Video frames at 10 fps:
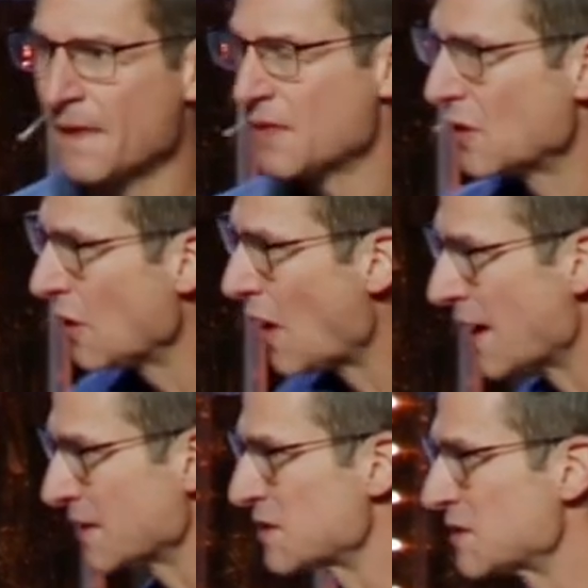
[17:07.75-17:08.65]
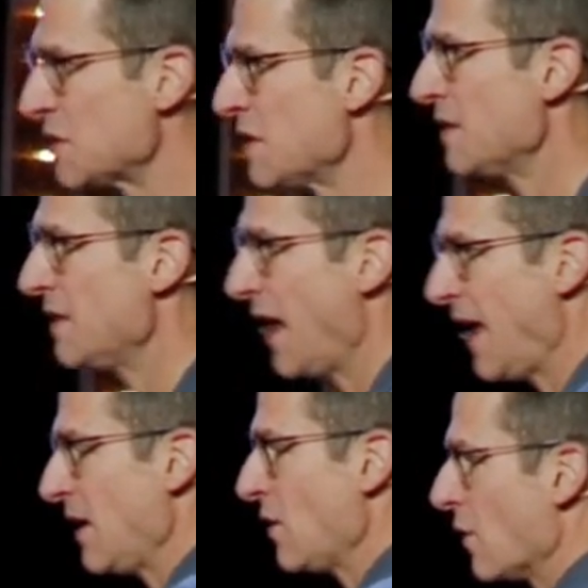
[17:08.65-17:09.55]
the lust, the
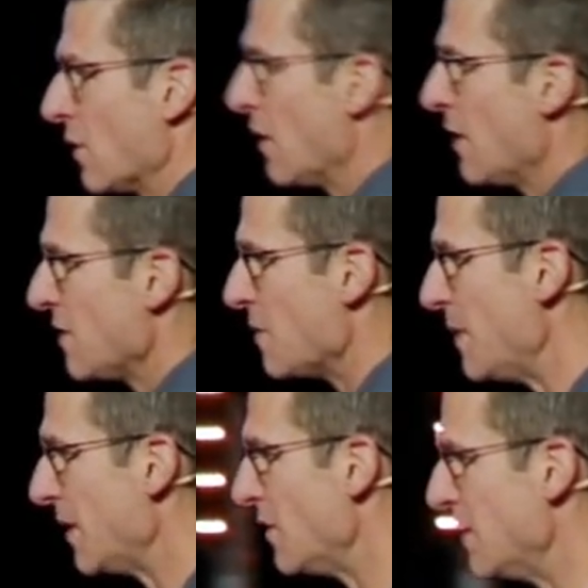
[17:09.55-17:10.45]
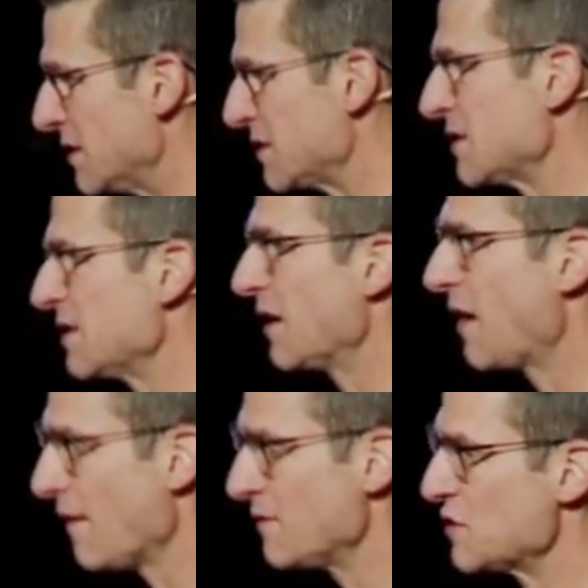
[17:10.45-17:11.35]
anger, the bitterness, the
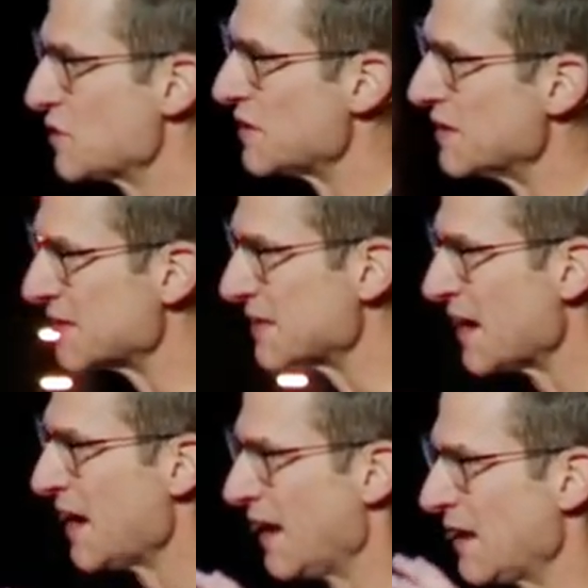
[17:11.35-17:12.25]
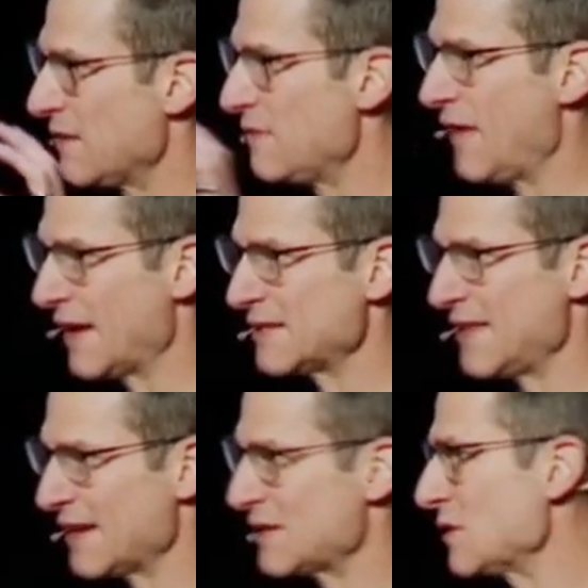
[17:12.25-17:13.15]
covetousness, and confess
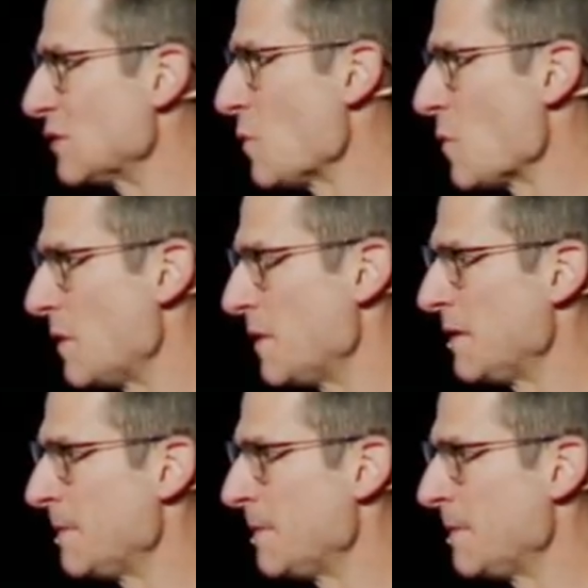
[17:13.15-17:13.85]
that to the Lord,